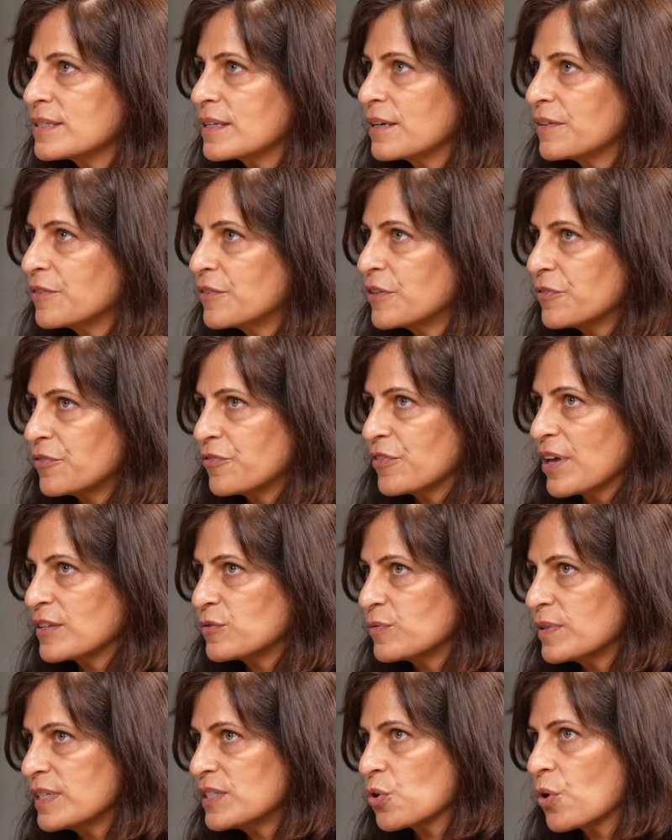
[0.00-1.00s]

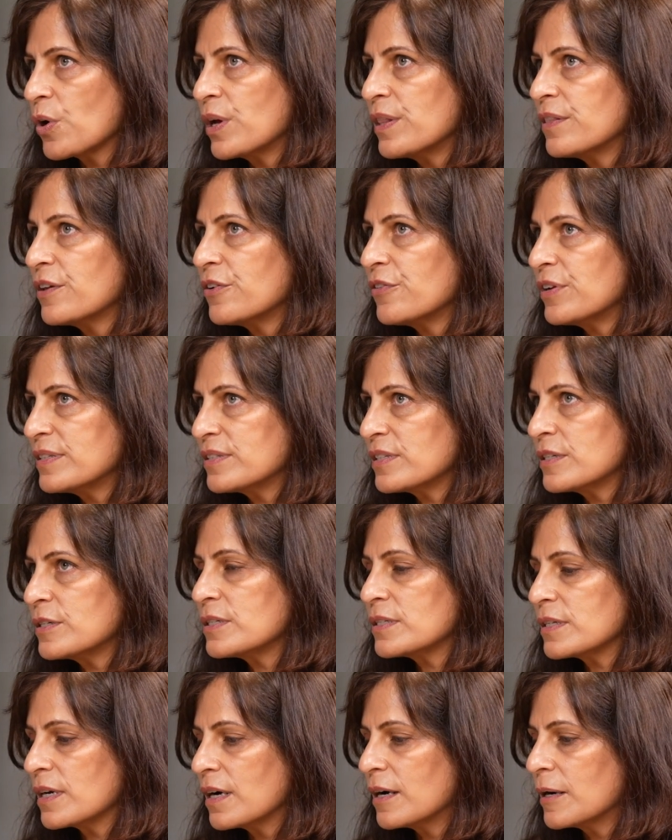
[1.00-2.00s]
as we saw in the
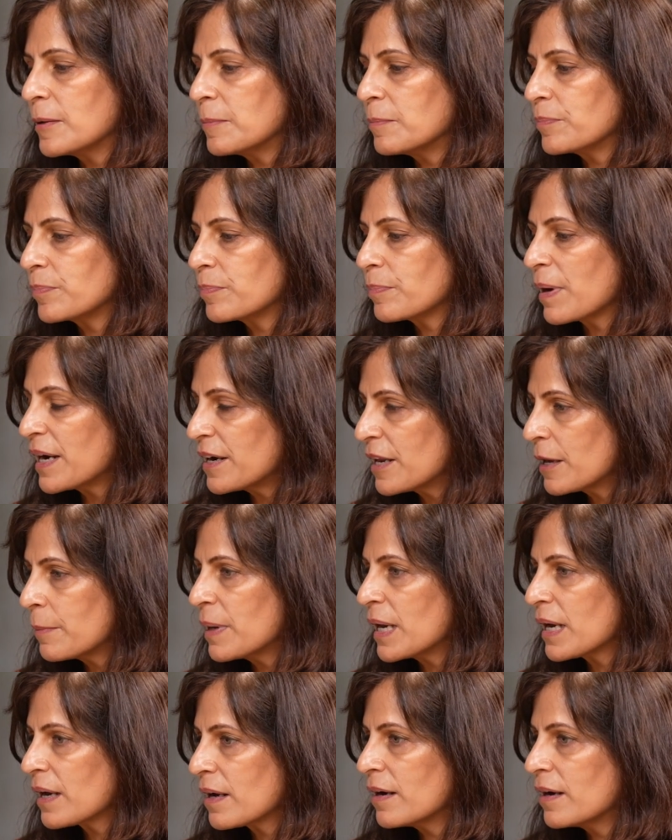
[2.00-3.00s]
recent
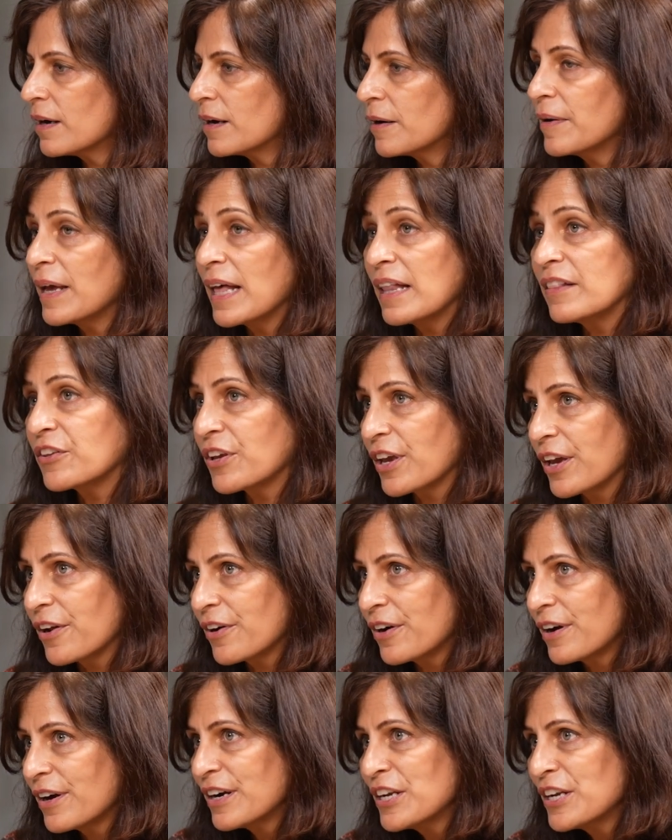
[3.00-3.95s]
pandemic, healthcare.